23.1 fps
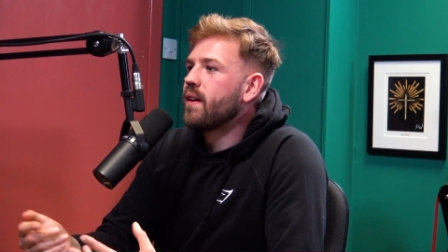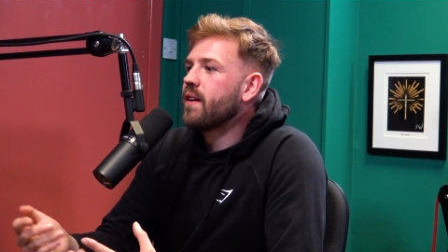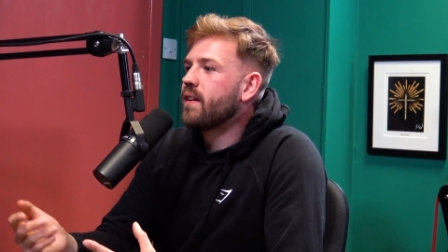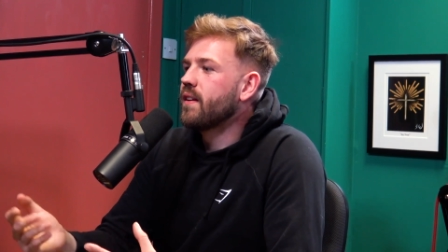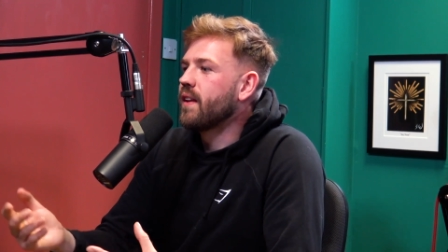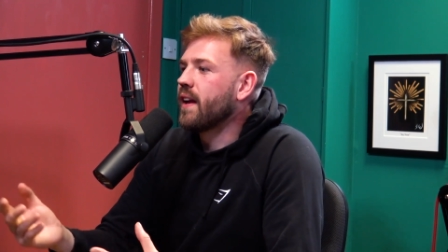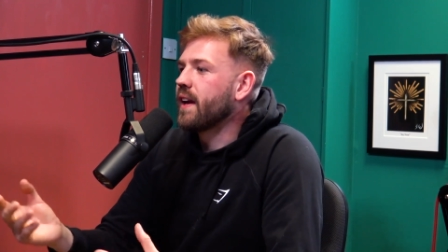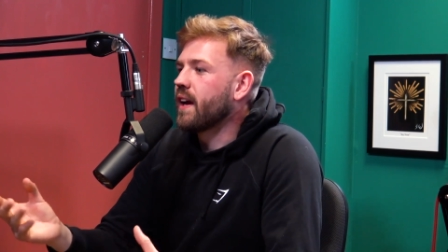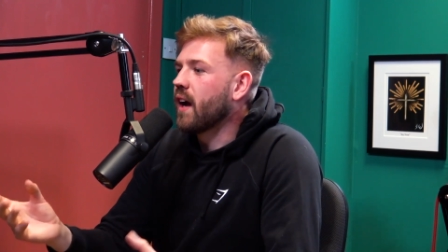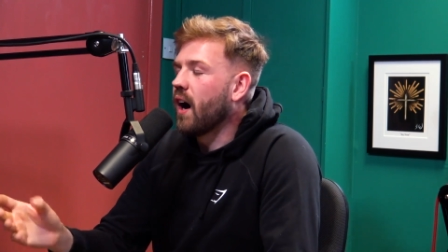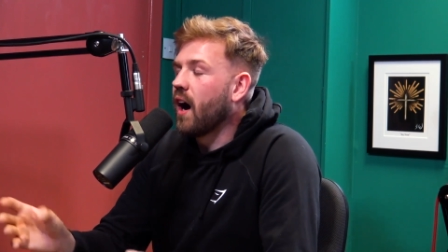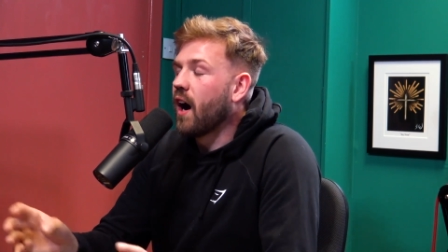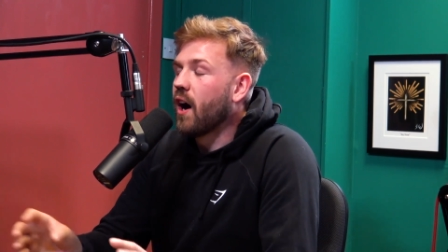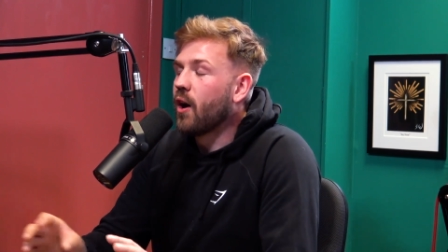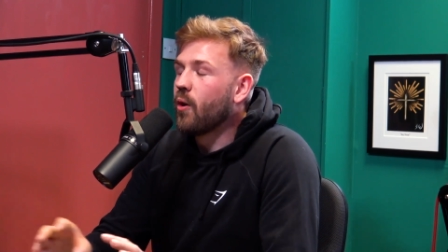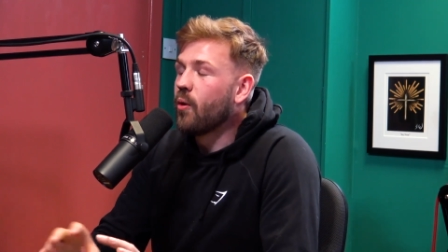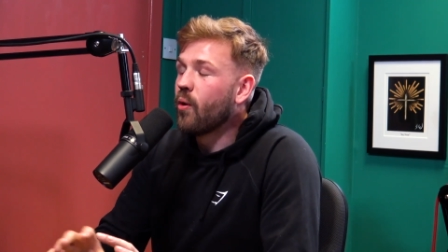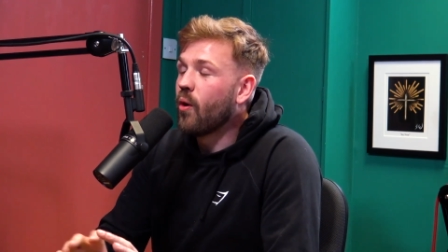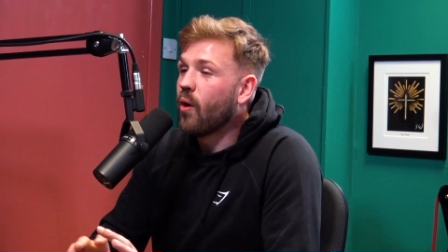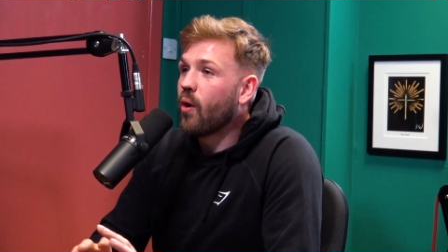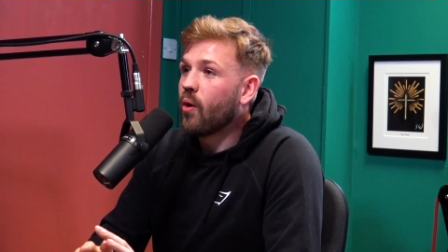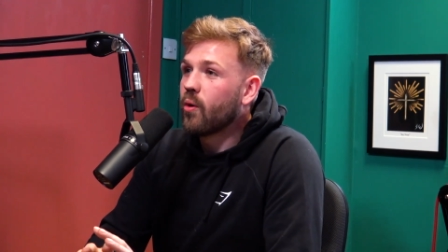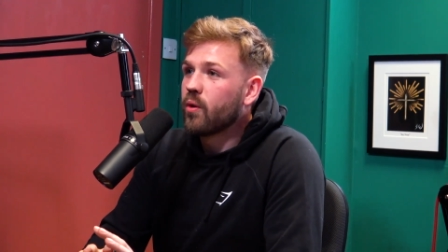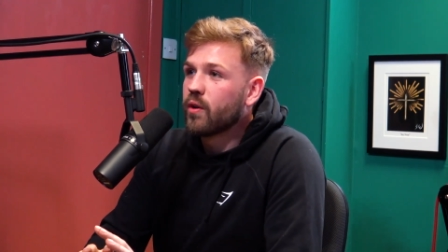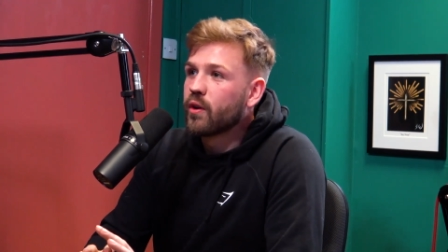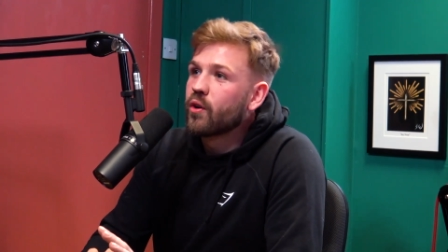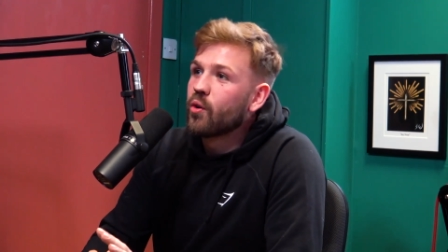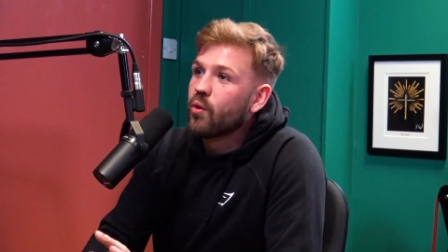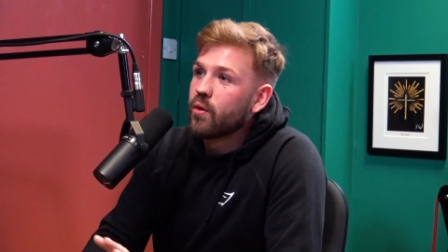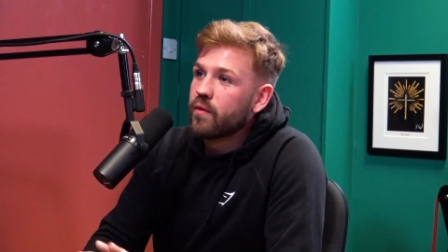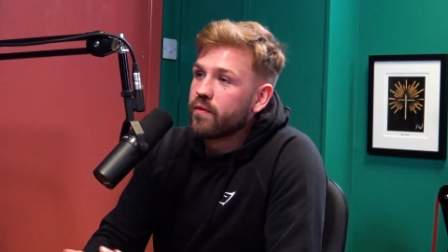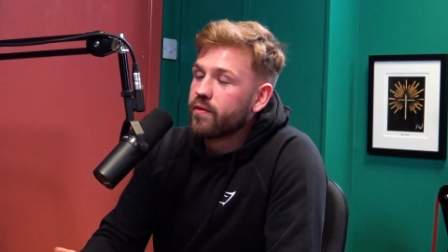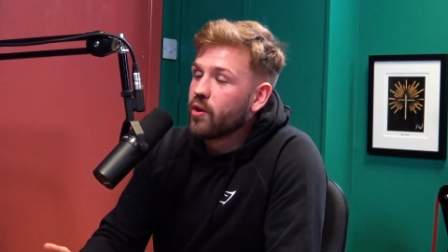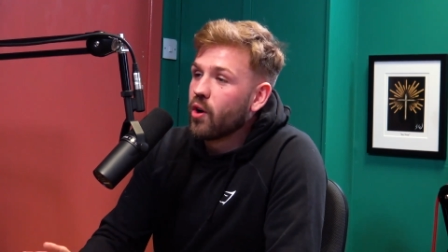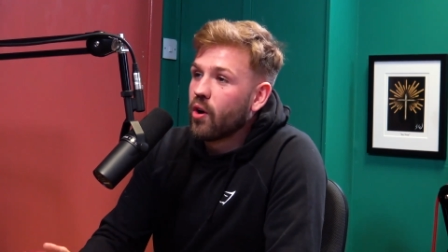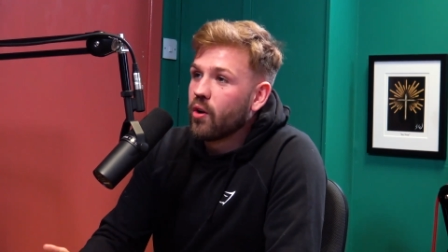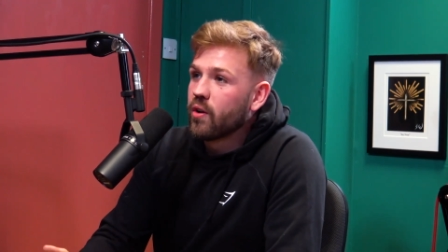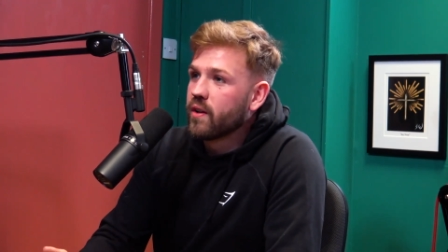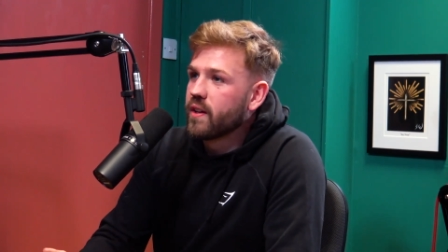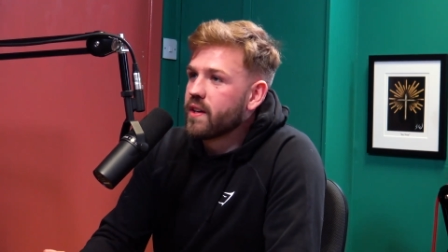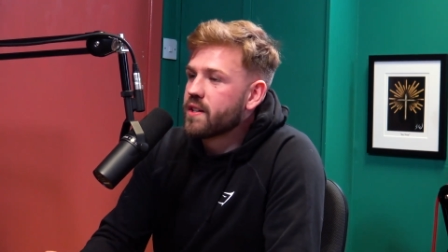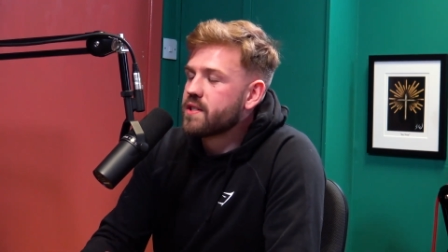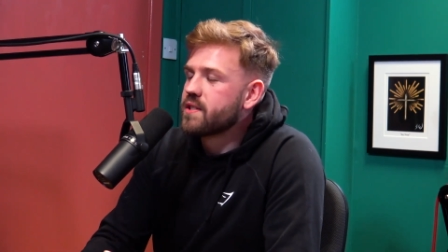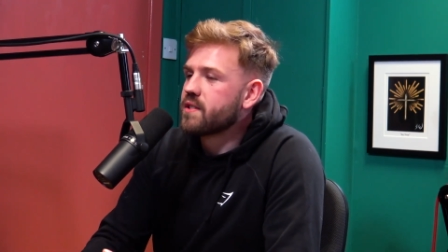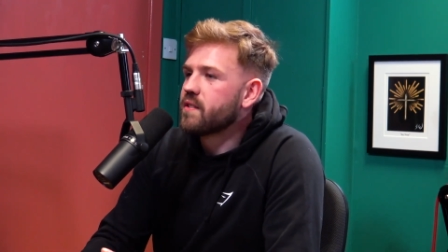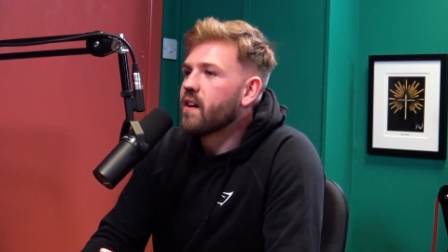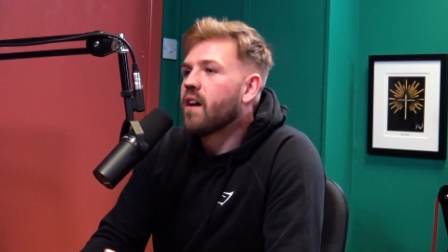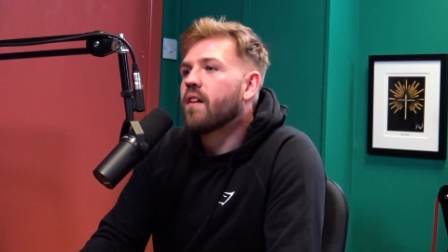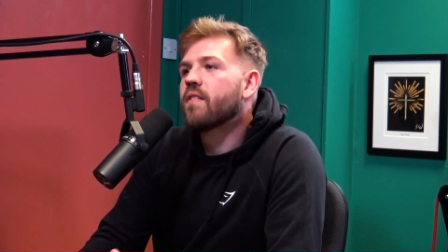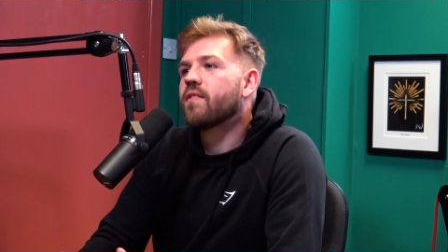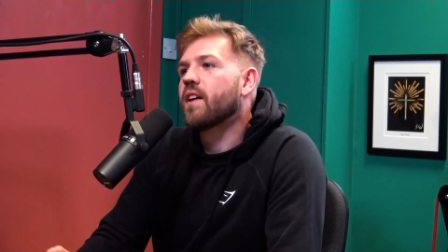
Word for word: like how all they're going through all this stuff.